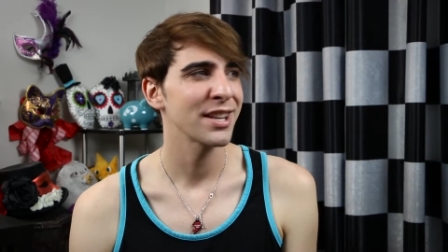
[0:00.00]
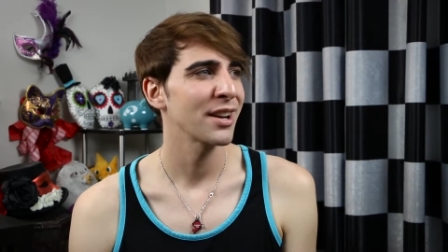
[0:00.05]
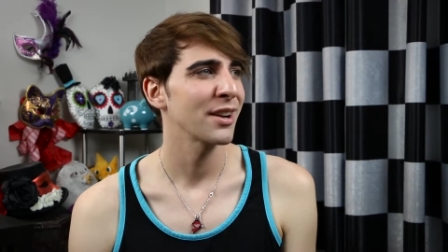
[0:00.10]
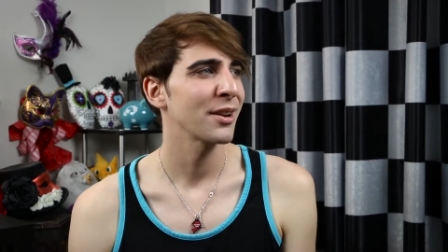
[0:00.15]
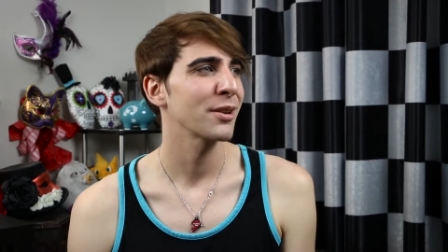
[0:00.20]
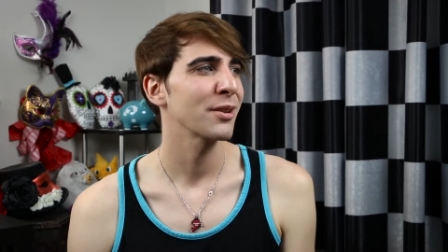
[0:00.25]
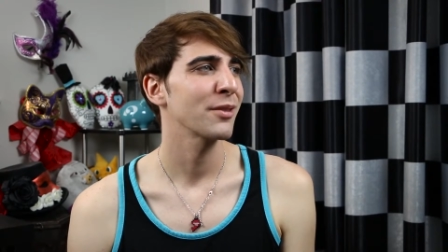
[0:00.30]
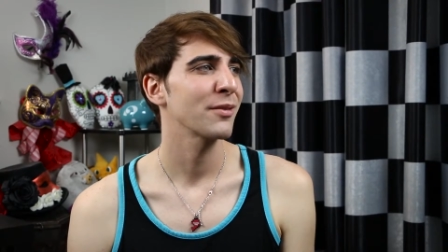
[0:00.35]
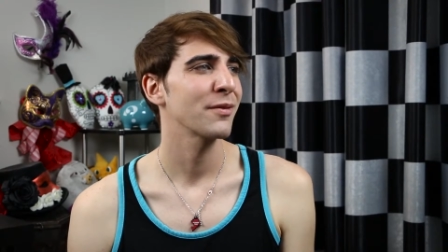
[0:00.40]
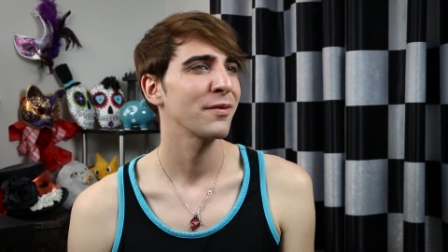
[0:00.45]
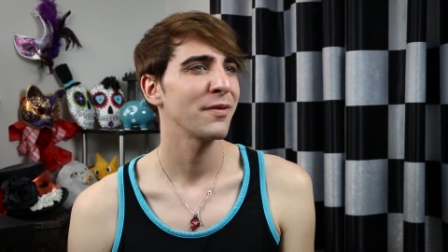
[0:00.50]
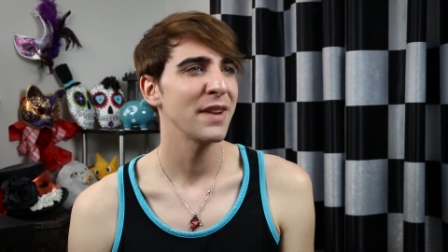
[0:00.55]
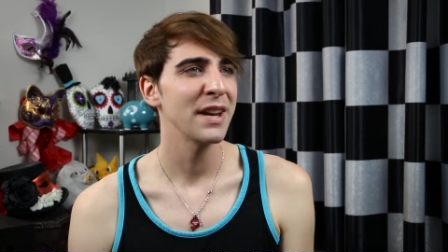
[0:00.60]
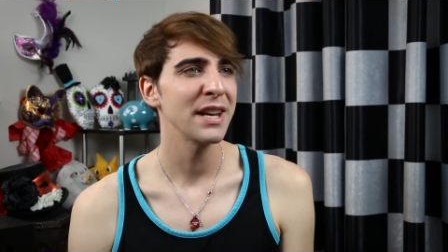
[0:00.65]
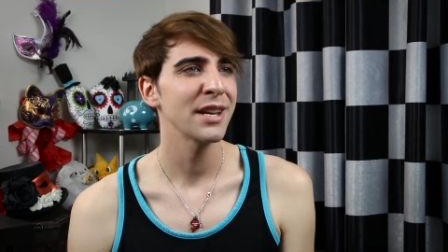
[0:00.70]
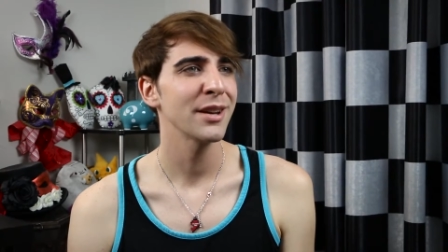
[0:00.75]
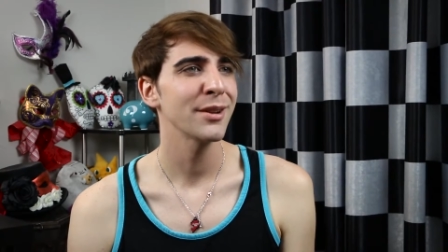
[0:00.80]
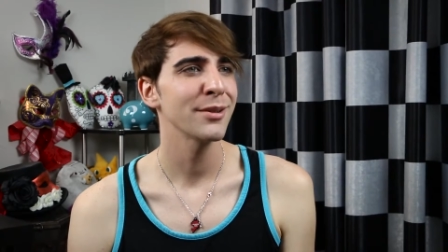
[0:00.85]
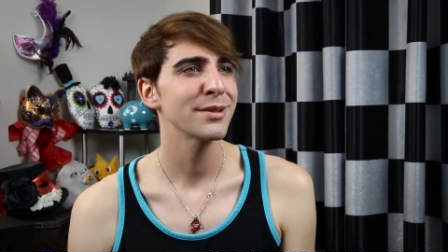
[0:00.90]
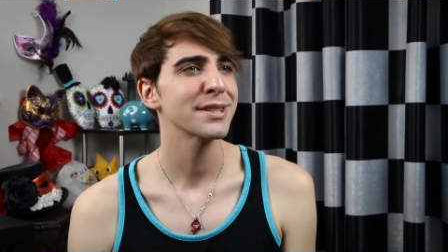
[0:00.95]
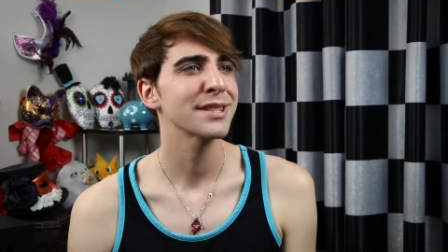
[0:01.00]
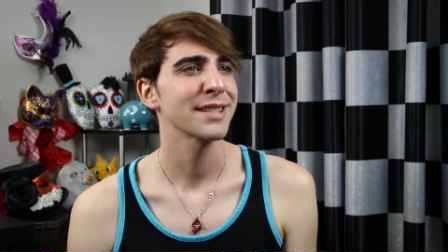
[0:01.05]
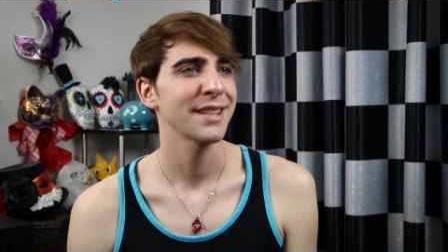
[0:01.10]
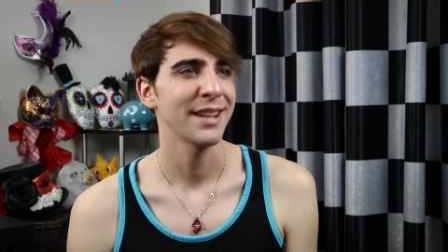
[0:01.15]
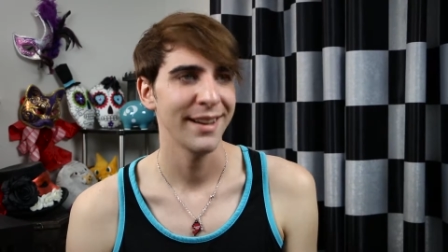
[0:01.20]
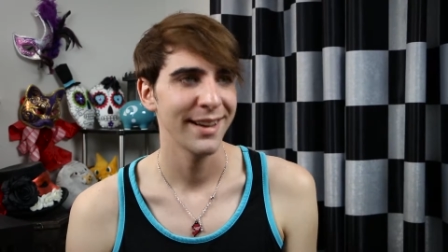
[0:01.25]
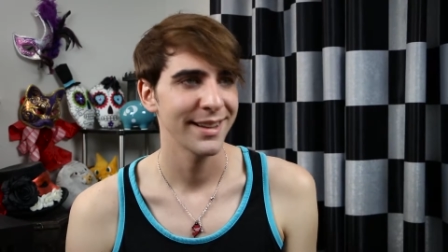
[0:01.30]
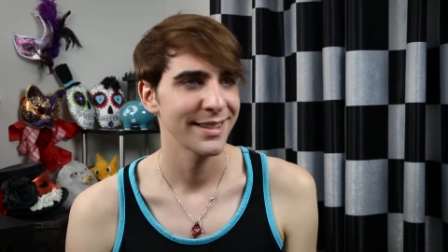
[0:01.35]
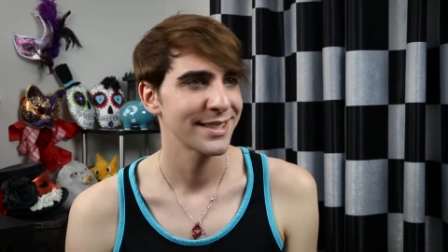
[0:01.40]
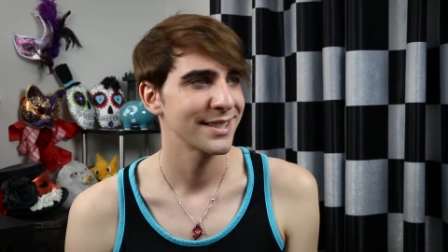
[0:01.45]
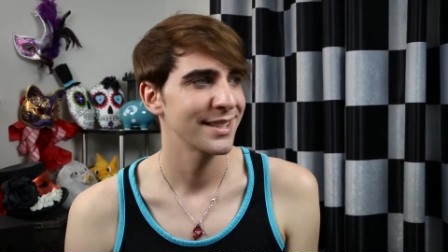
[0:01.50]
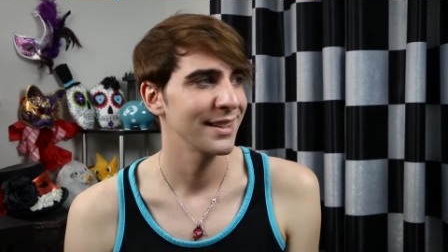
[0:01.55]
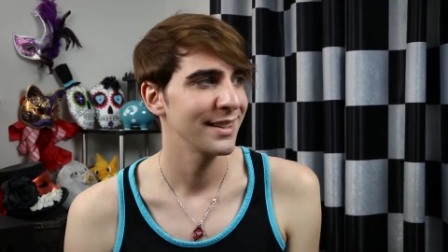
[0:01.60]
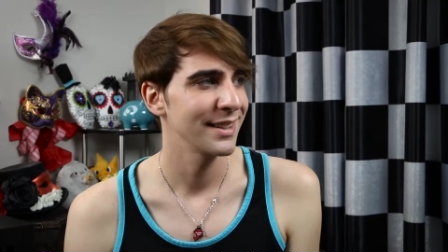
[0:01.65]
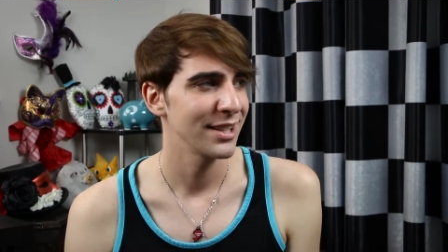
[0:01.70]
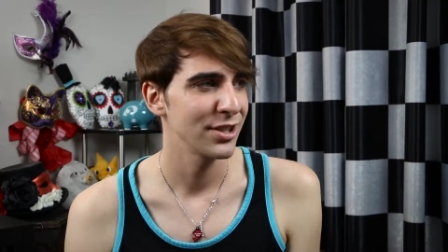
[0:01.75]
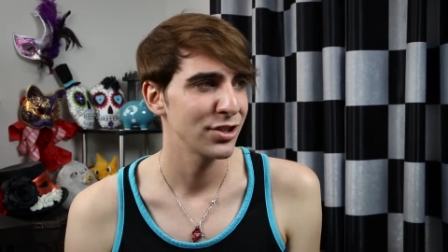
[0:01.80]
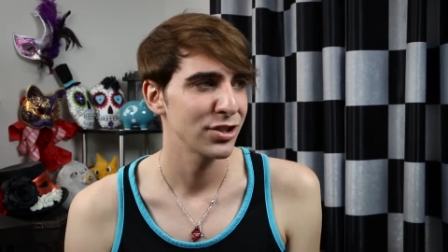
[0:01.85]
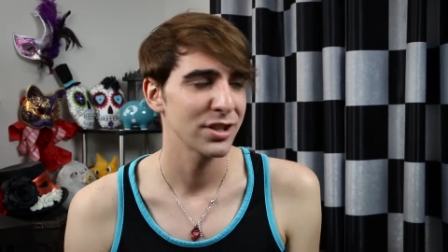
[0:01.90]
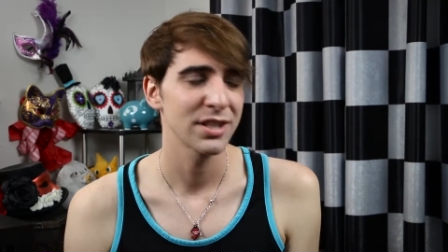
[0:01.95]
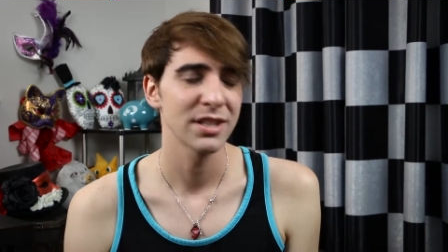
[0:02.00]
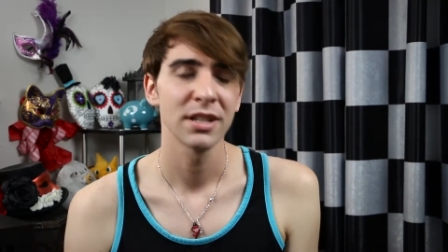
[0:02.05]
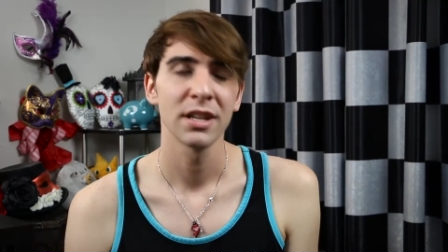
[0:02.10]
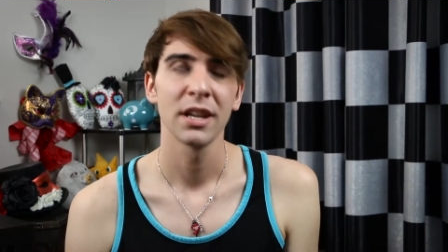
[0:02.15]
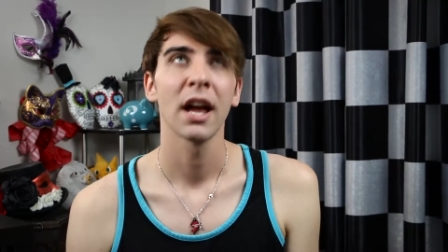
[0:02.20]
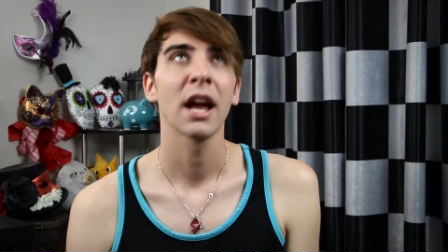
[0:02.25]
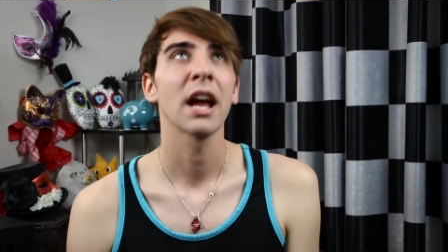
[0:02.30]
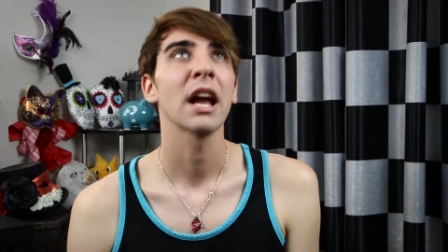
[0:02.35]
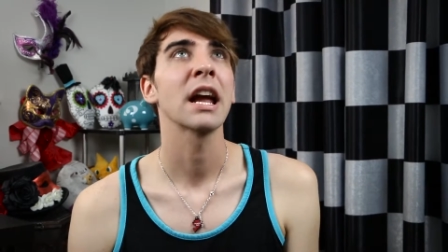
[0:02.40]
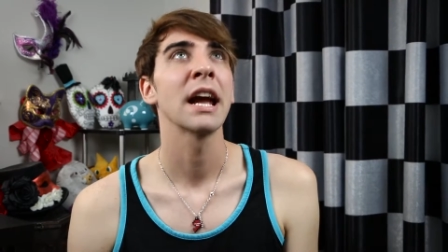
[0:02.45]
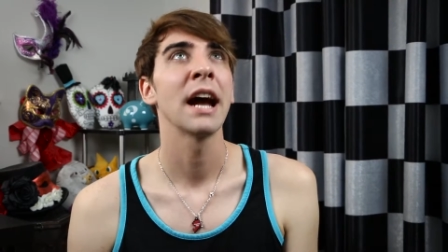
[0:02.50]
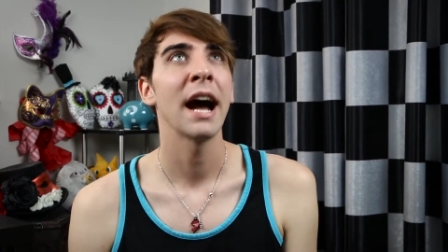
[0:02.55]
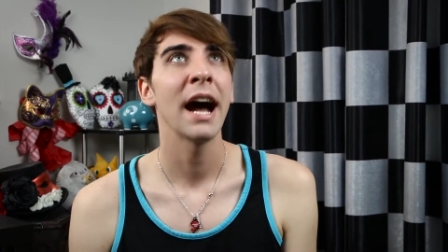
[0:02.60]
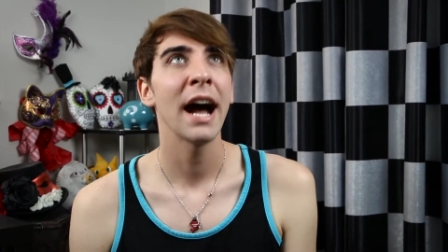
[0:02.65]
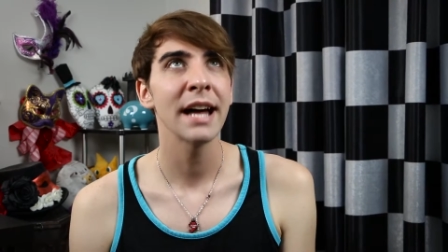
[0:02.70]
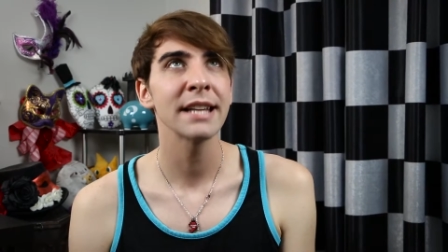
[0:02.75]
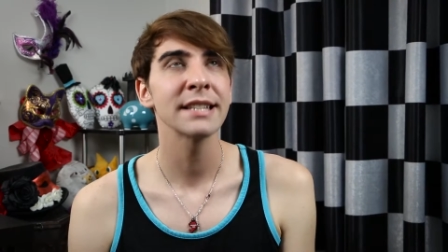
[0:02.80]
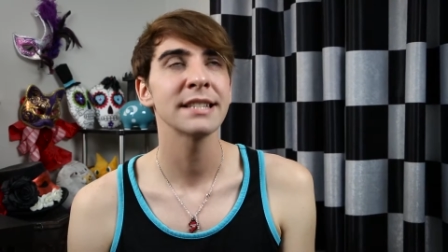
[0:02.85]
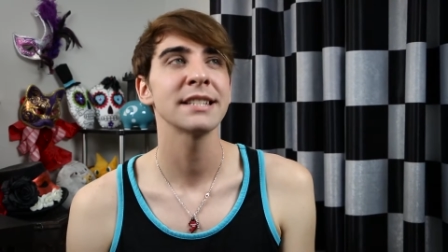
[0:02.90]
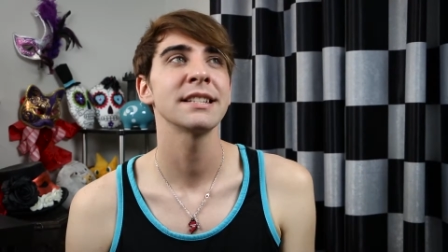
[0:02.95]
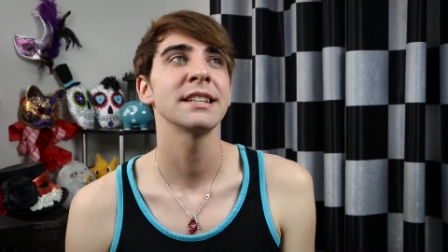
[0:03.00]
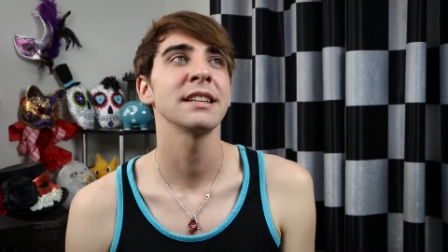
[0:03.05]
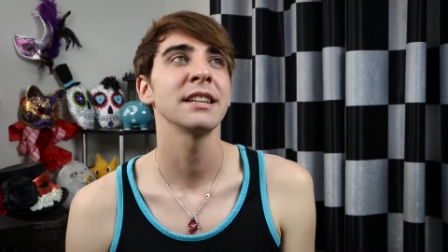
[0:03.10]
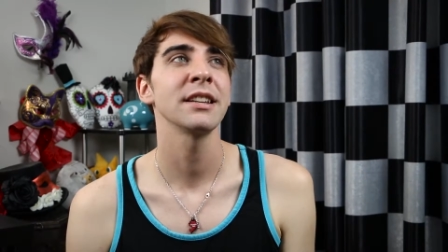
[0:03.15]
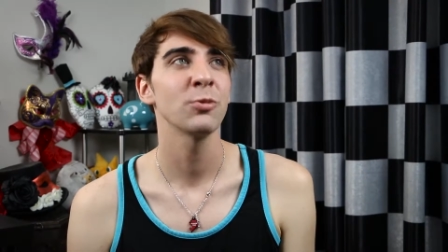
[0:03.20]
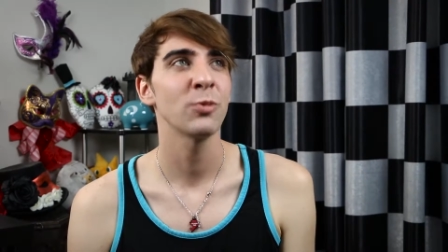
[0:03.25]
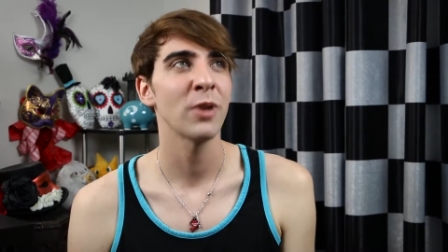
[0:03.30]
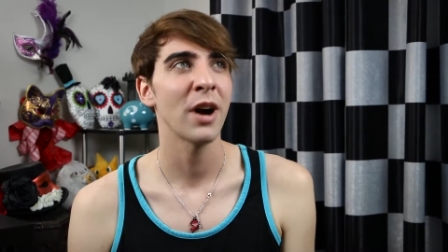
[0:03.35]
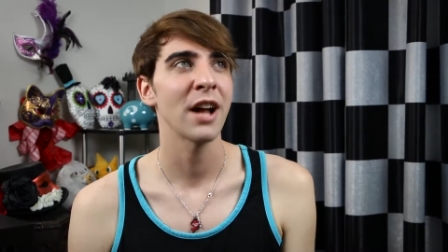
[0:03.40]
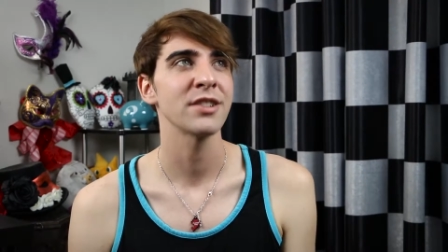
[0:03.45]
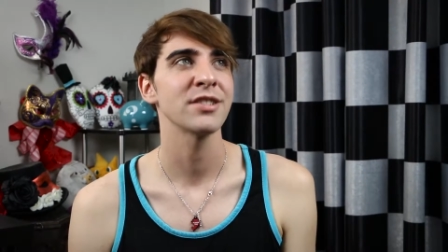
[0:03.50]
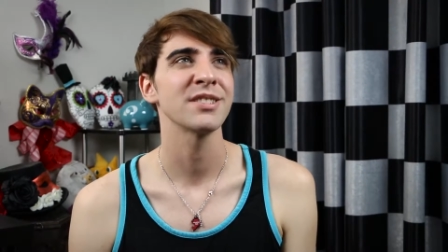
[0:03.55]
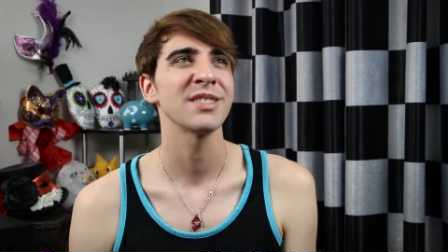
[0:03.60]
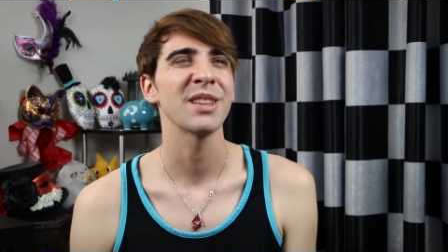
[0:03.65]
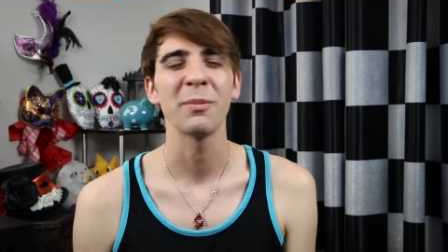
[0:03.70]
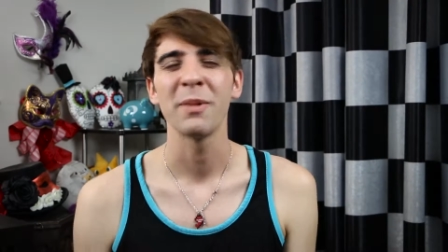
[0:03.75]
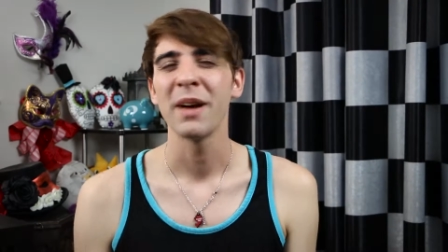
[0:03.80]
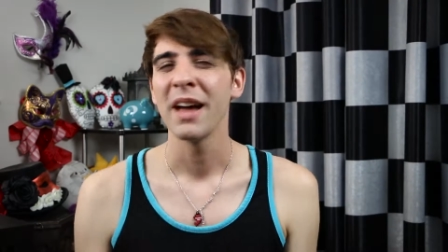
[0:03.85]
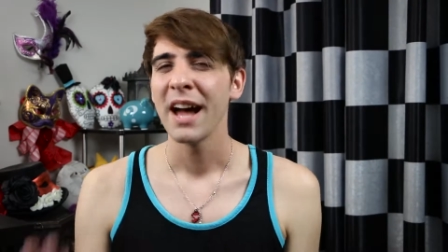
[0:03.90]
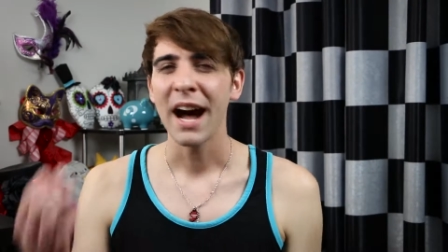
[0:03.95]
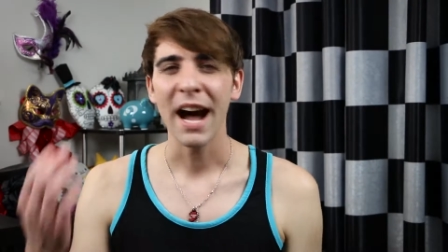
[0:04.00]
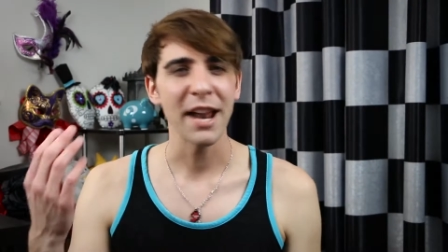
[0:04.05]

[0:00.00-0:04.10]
their videos constantly. Just constantly watch them.